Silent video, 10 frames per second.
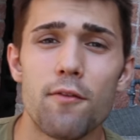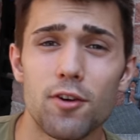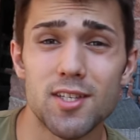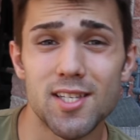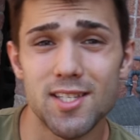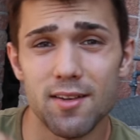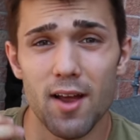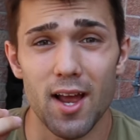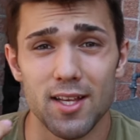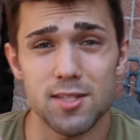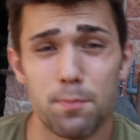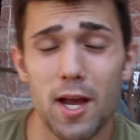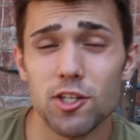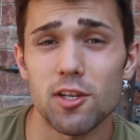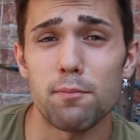For instance,
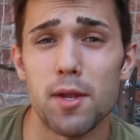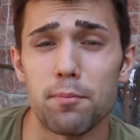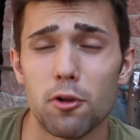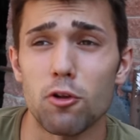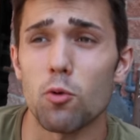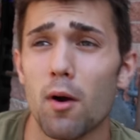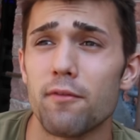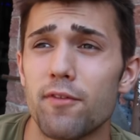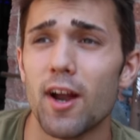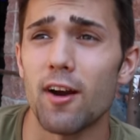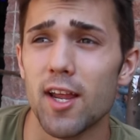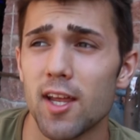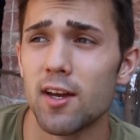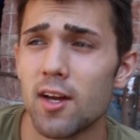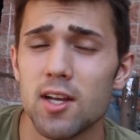especially in people who are
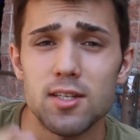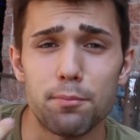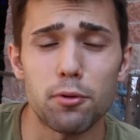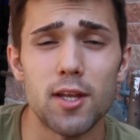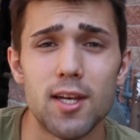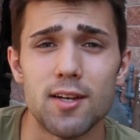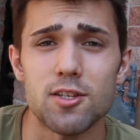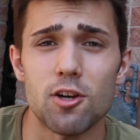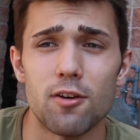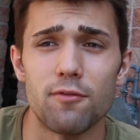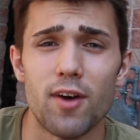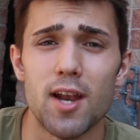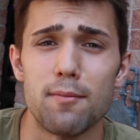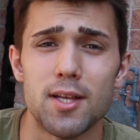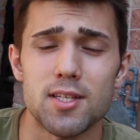very depleted in certain
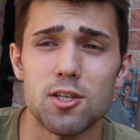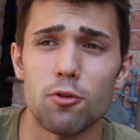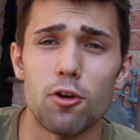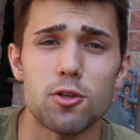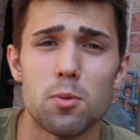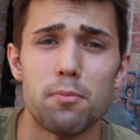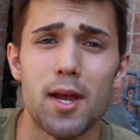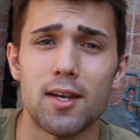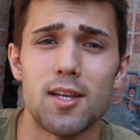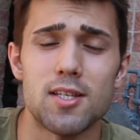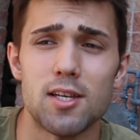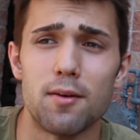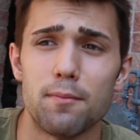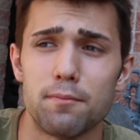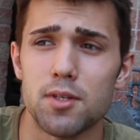vitamins, so those with
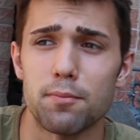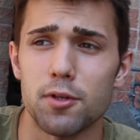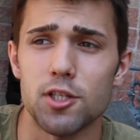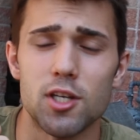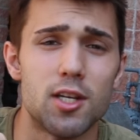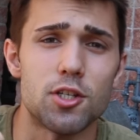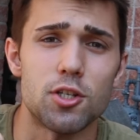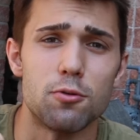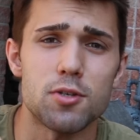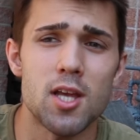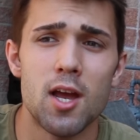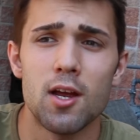magnesium depletion issues,